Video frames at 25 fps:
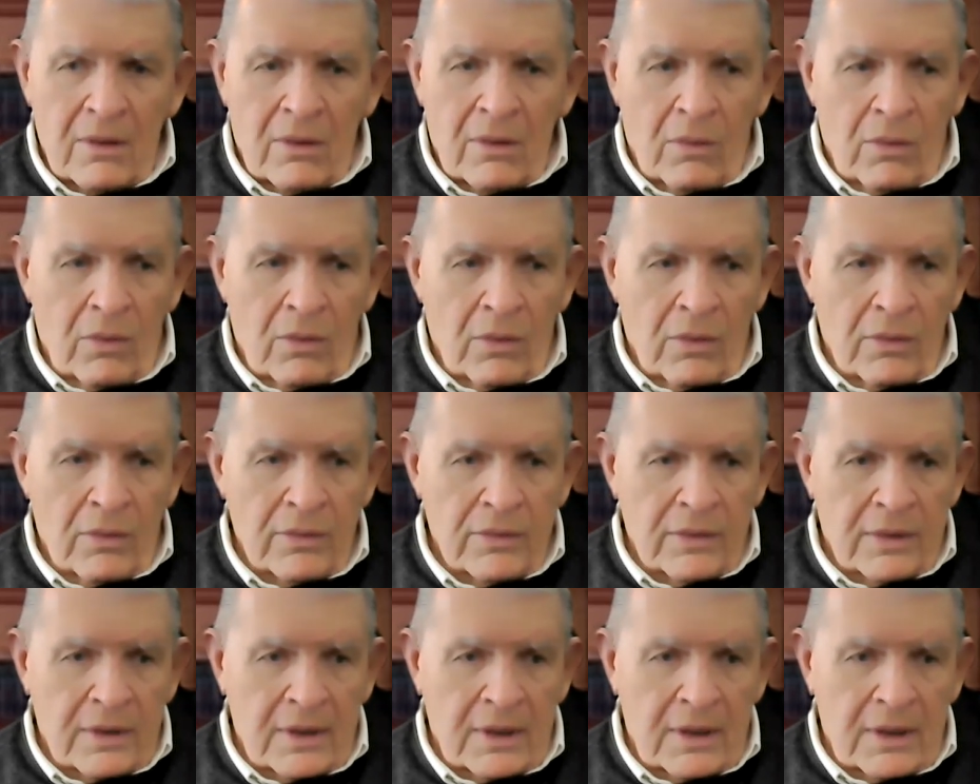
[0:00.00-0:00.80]
or
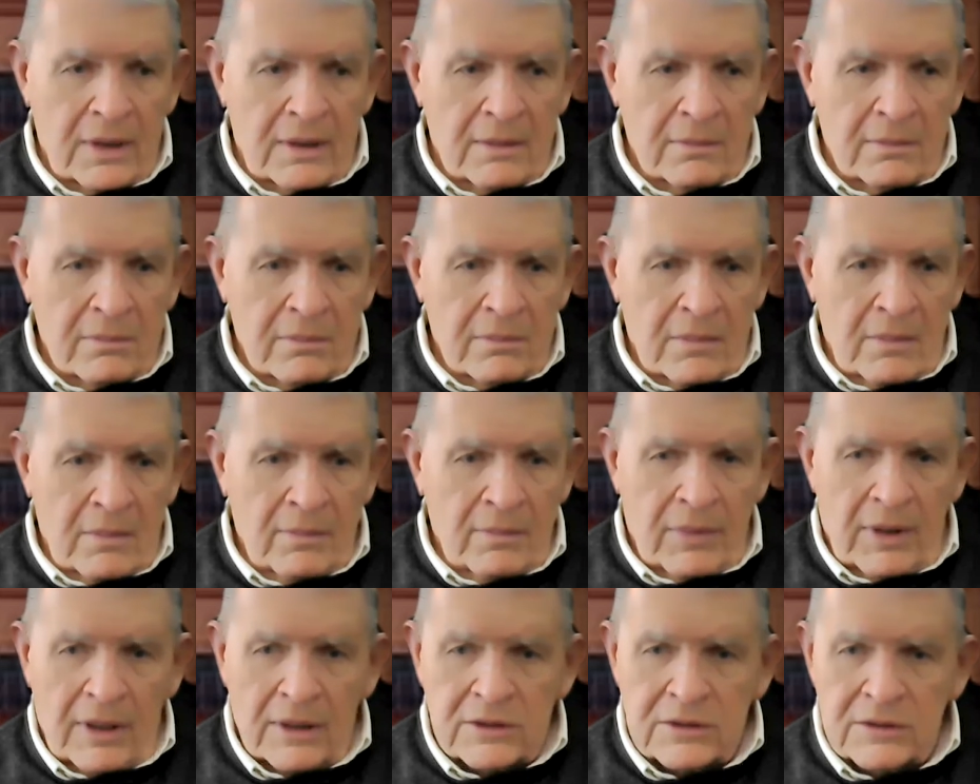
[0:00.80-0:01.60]
the
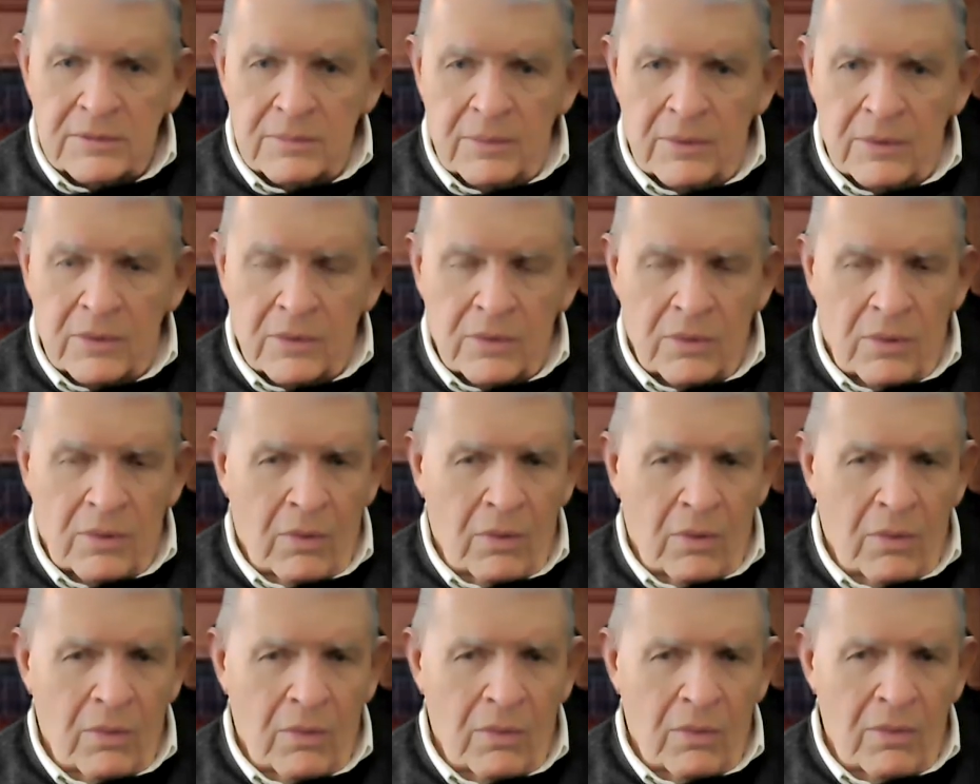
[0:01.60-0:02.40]
possible
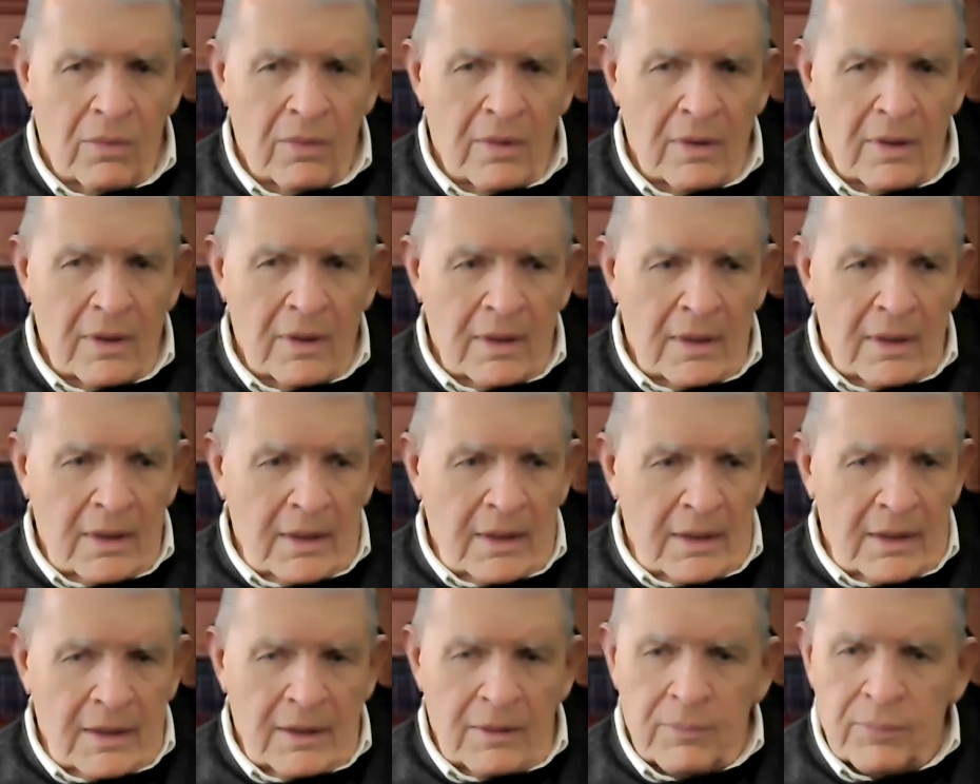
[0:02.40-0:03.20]

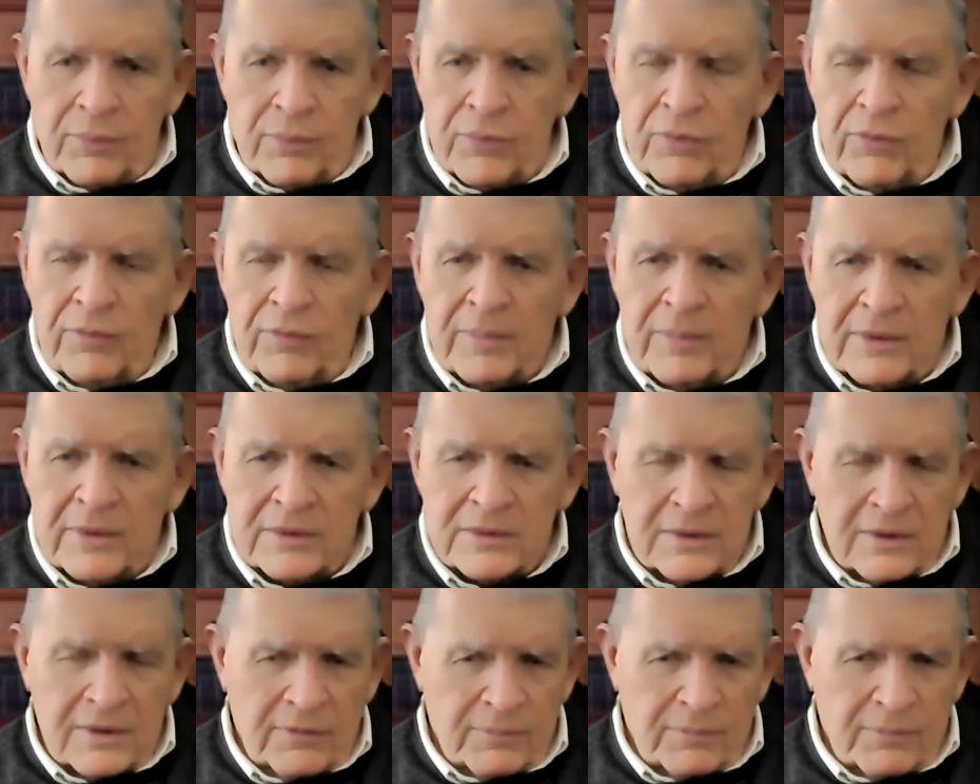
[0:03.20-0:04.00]

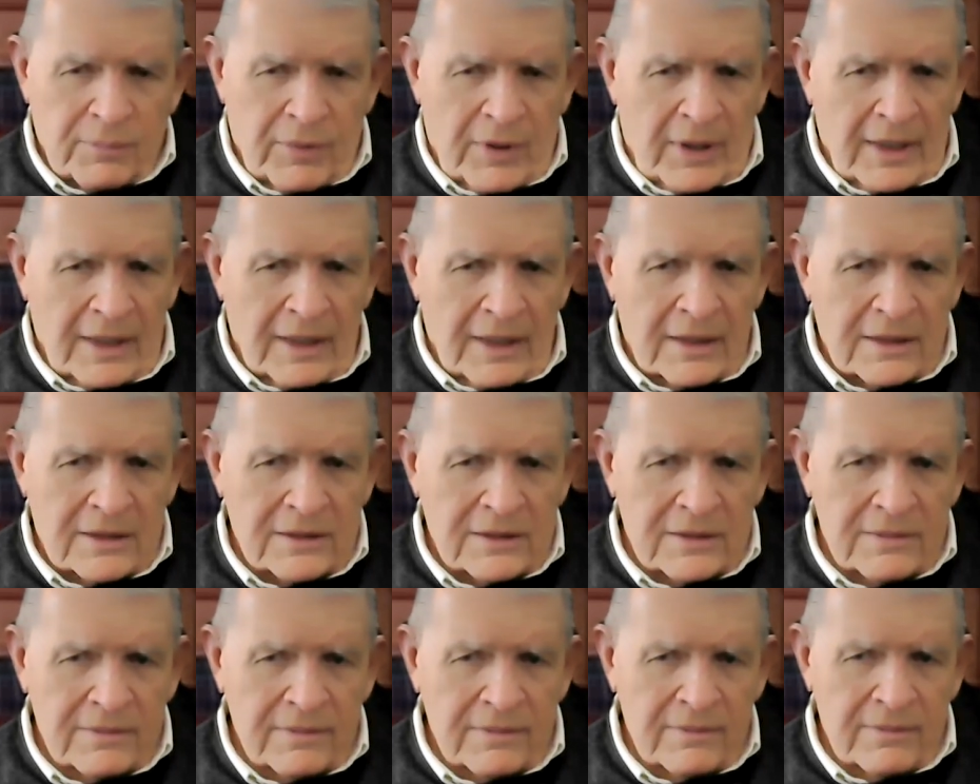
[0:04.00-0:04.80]
co-improvements of products,